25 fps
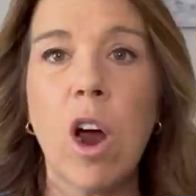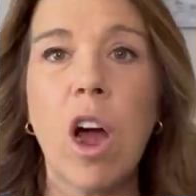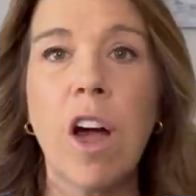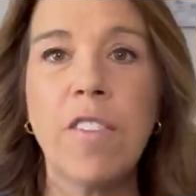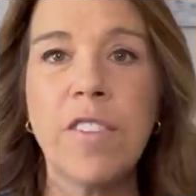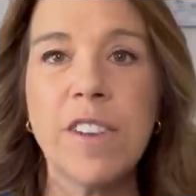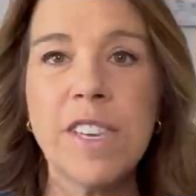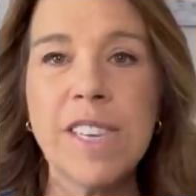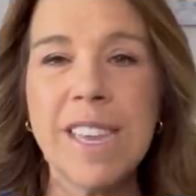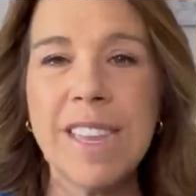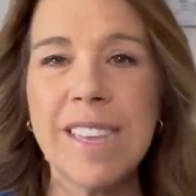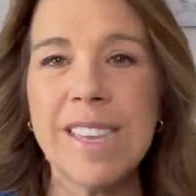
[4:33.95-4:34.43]

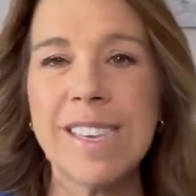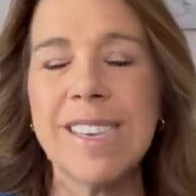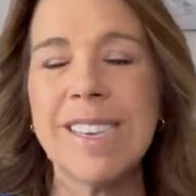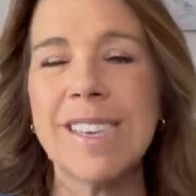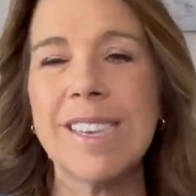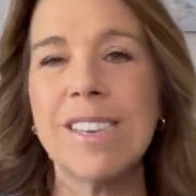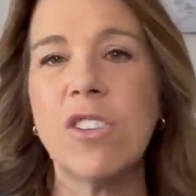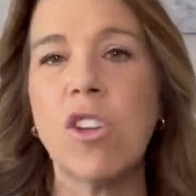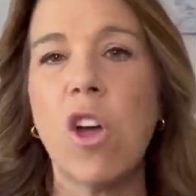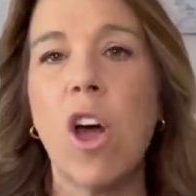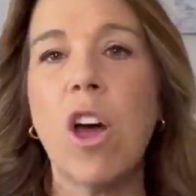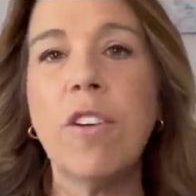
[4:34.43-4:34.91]
Obviously, this
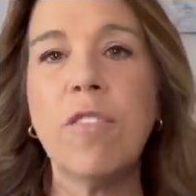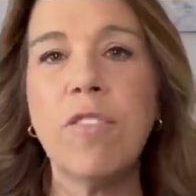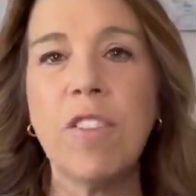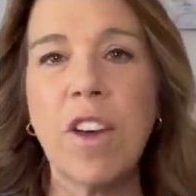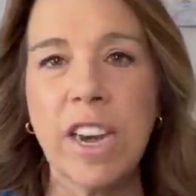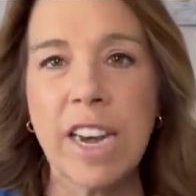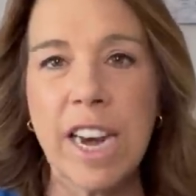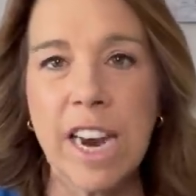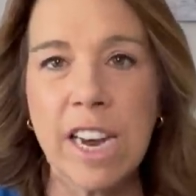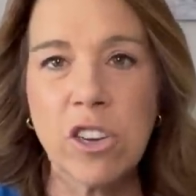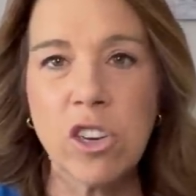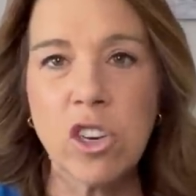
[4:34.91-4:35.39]
is not
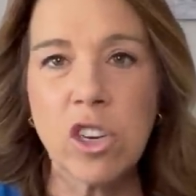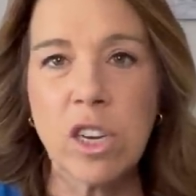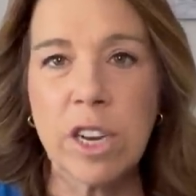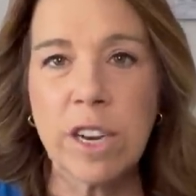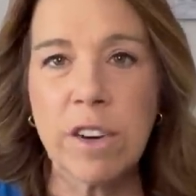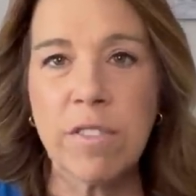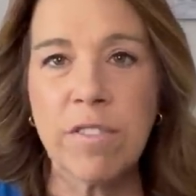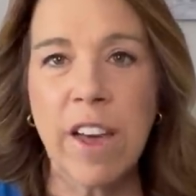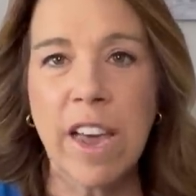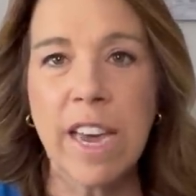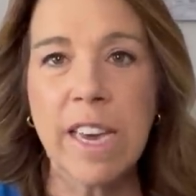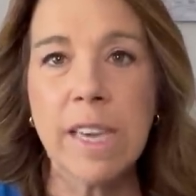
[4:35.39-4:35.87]
financial
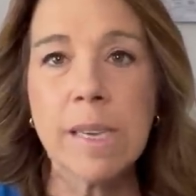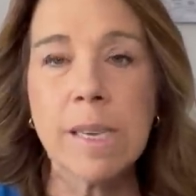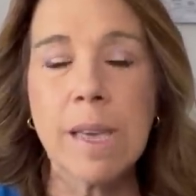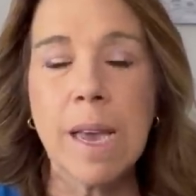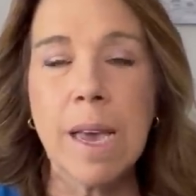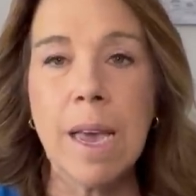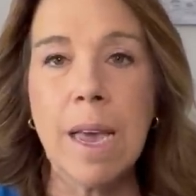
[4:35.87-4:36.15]
advice,